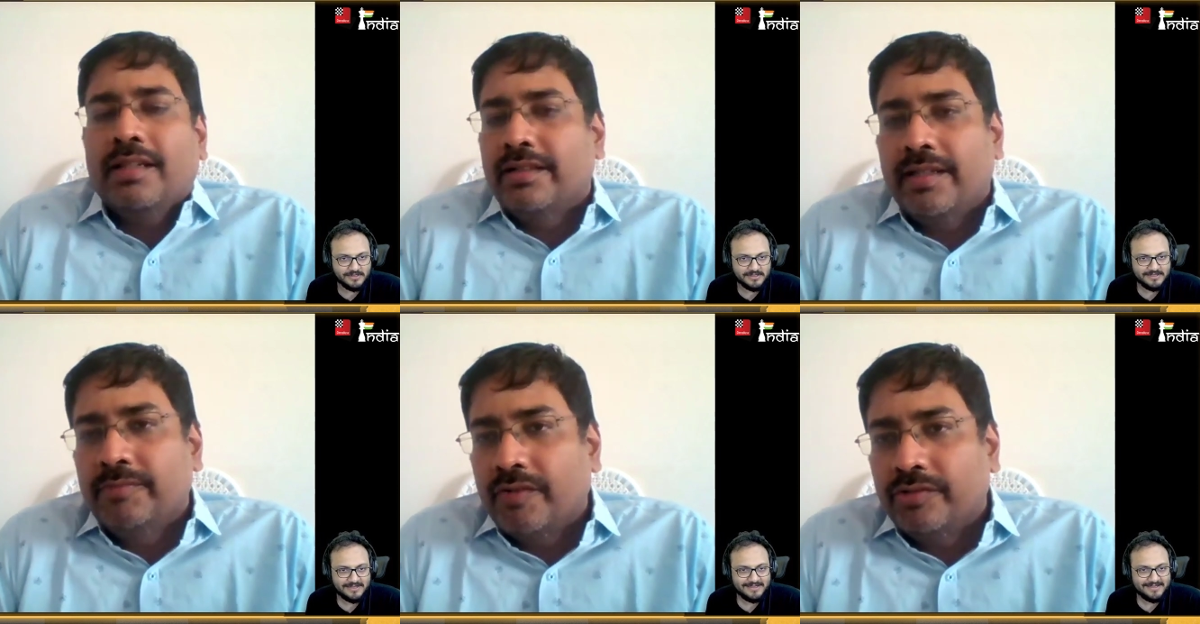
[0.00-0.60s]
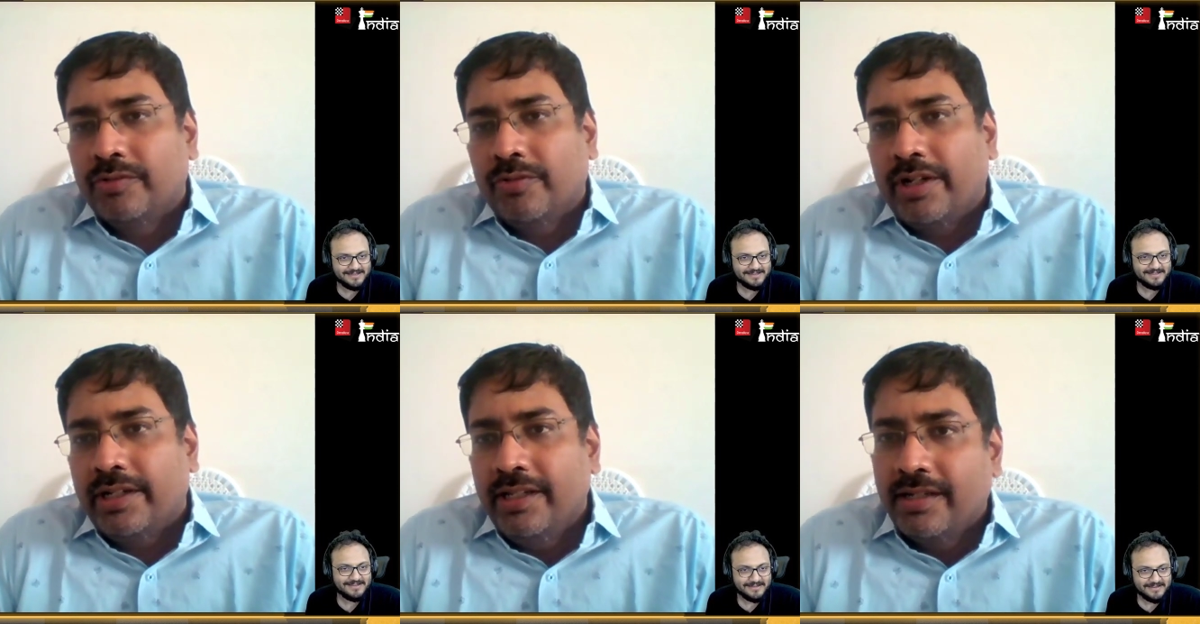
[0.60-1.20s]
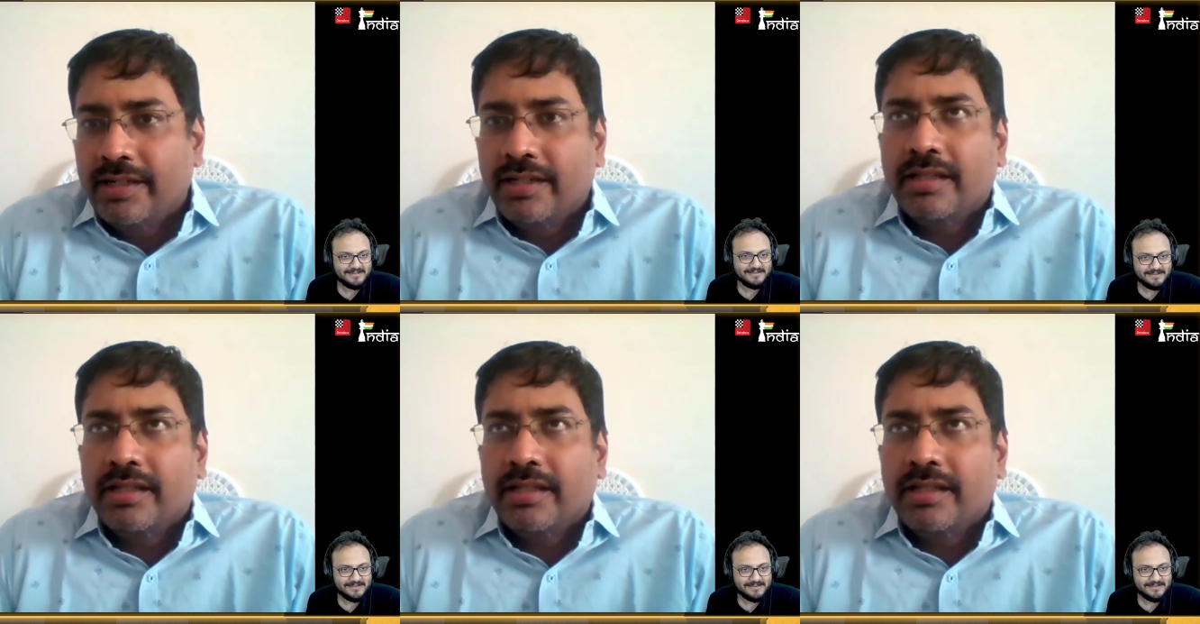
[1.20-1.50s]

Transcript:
Speaker 1: time there was no rating, and